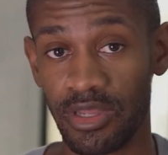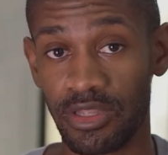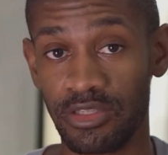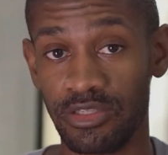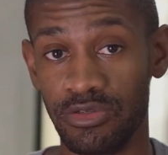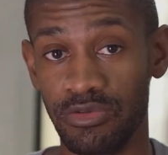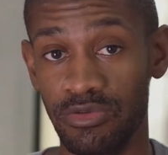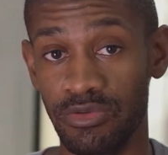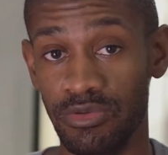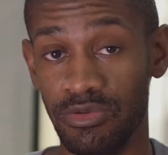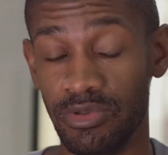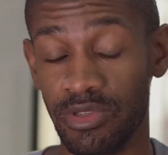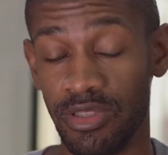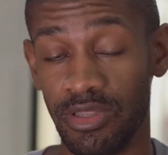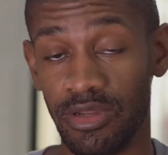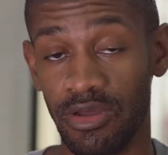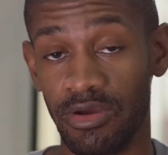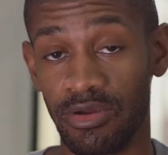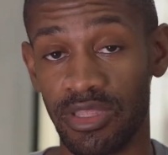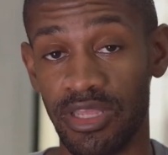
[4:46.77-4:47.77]
to, you
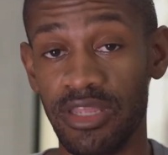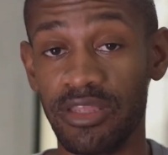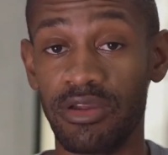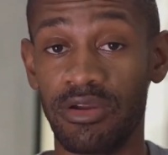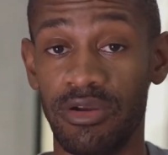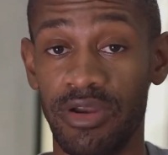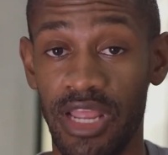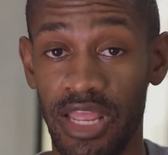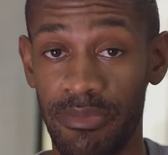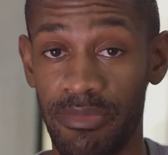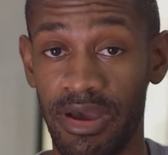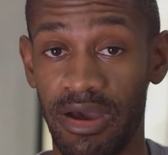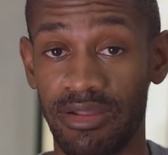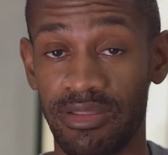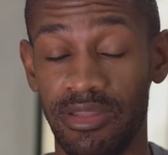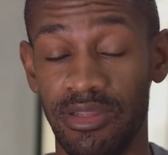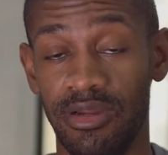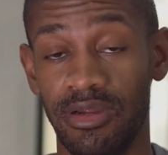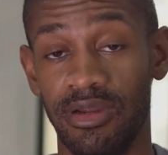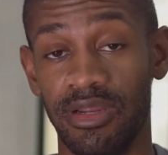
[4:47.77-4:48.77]
know, get your name
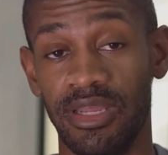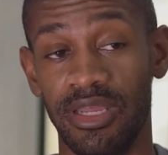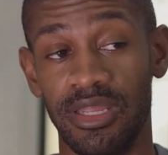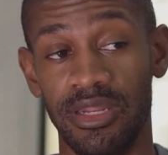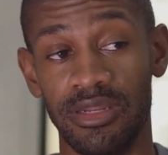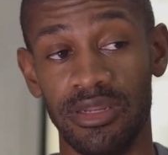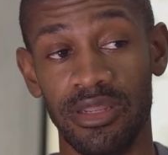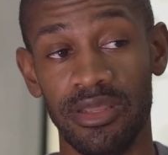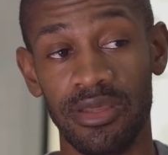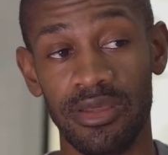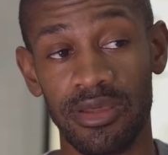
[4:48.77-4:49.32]
out there and